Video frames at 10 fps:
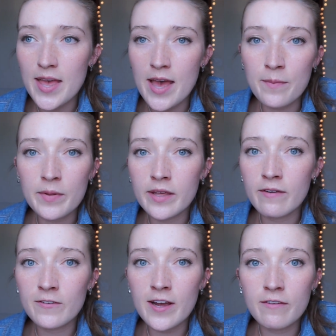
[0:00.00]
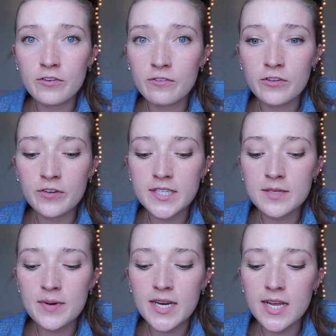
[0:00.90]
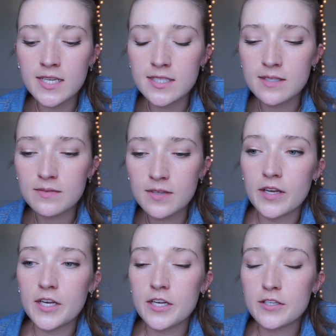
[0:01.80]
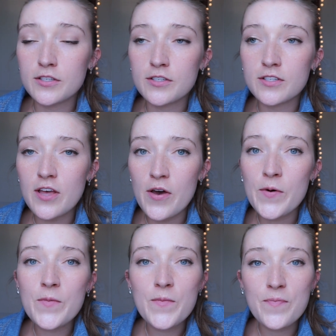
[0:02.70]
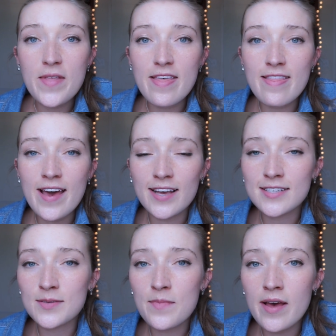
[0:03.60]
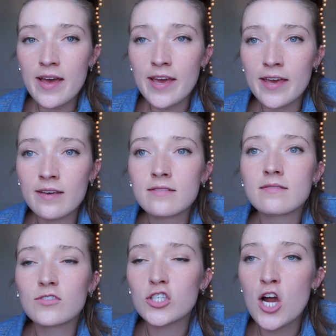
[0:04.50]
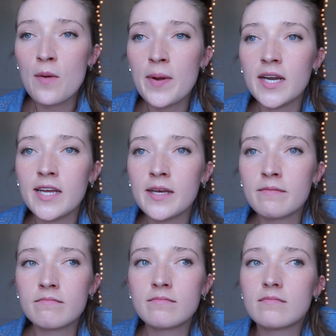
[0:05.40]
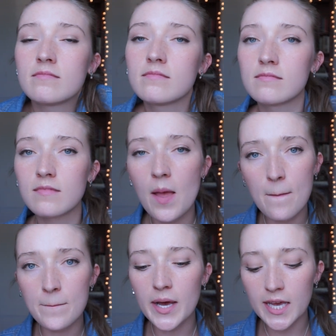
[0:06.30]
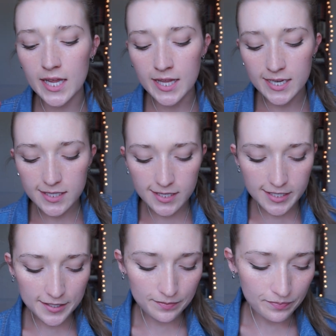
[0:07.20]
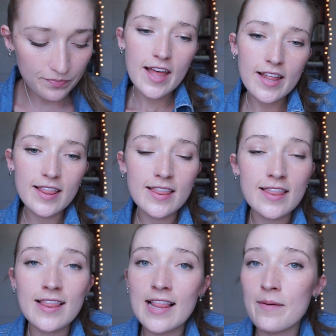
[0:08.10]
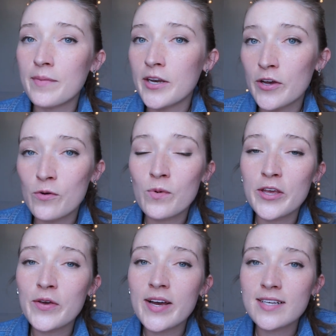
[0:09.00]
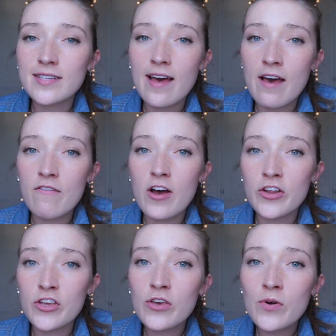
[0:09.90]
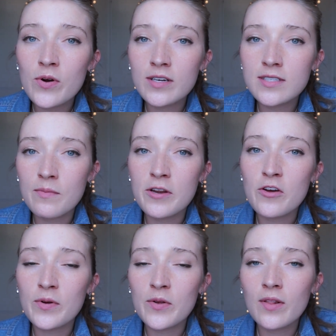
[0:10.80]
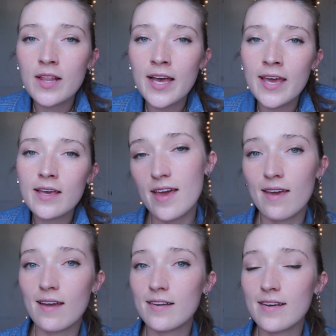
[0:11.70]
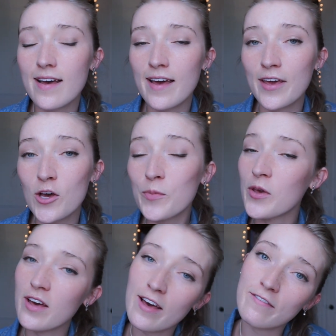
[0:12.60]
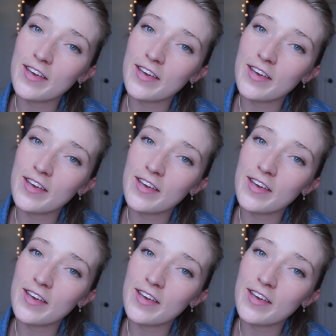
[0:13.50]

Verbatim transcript: happily ever after for the rest of my days. So that is my Carpe Diem bucket list. Let me know what you guys have on yours. Let me know what you like, and I hope you have